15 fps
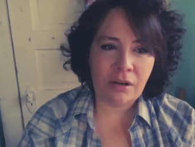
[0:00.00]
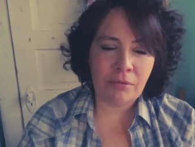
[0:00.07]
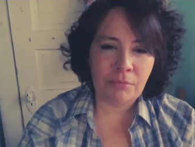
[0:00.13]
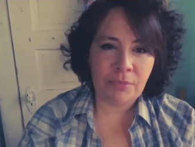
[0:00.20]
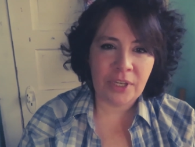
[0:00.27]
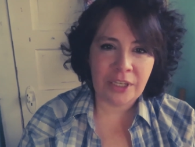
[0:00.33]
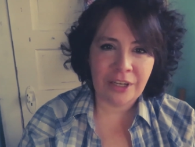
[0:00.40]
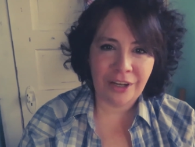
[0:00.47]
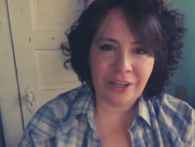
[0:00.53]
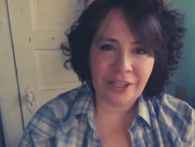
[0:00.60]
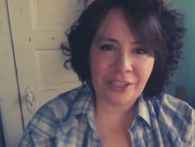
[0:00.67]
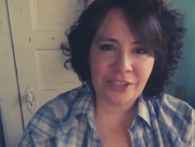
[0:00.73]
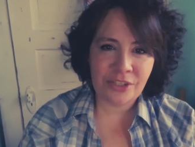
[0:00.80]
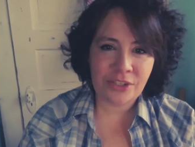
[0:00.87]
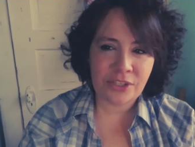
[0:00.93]

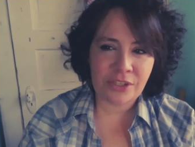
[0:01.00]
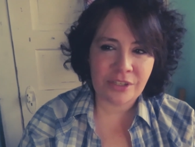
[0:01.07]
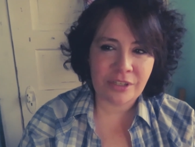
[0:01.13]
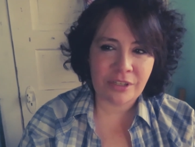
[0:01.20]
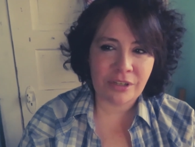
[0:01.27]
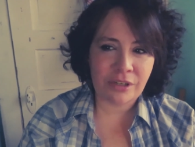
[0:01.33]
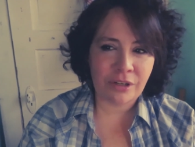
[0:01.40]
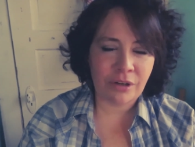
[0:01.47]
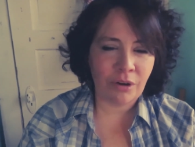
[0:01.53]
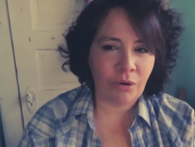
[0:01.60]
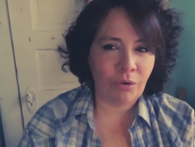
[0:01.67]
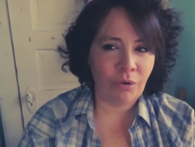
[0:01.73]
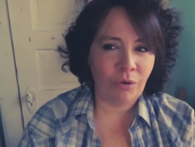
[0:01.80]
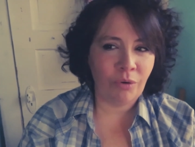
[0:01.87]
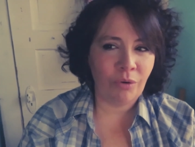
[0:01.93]
Because
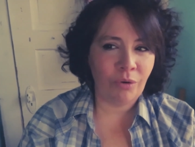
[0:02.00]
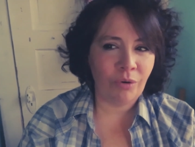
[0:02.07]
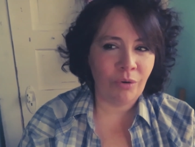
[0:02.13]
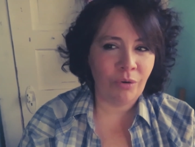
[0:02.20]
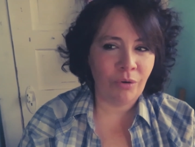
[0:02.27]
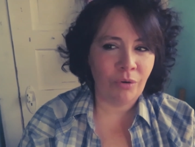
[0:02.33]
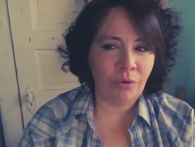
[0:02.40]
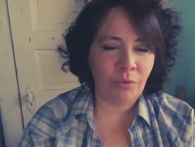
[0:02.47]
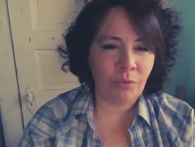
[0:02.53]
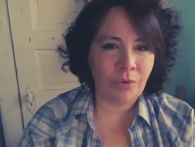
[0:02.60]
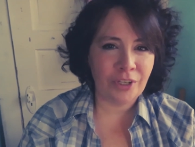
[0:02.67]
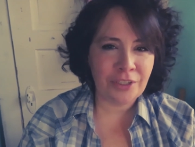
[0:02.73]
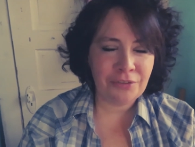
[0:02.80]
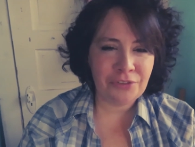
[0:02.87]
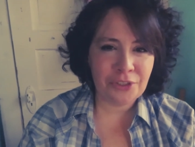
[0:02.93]

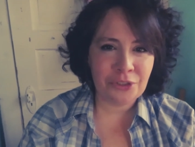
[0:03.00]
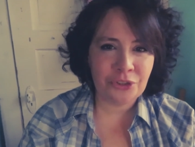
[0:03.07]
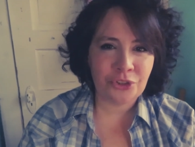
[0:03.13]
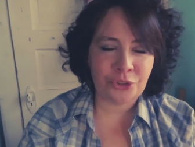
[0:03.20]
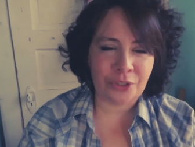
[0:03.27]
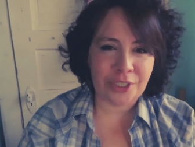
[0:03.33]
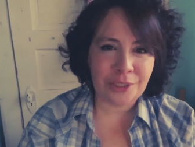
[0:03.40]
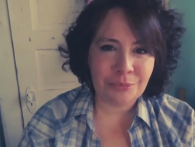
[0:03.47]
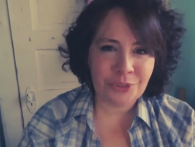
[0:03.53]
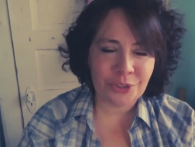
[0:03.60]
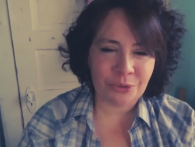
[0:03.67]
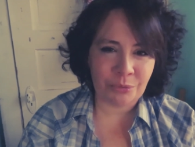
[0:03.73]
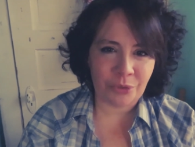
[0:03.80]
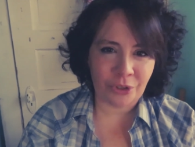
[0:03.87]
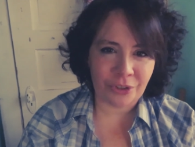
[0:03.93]
what if your dreams
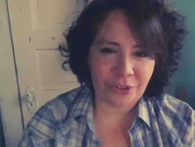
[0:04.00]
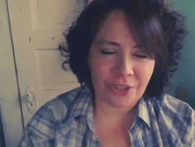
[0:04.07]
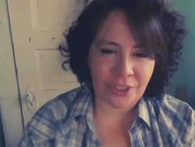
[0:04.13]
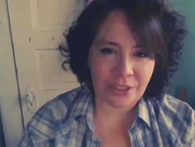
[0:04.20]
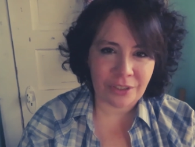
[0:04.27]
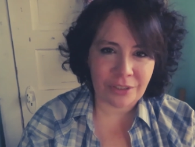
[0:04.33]
are worth it?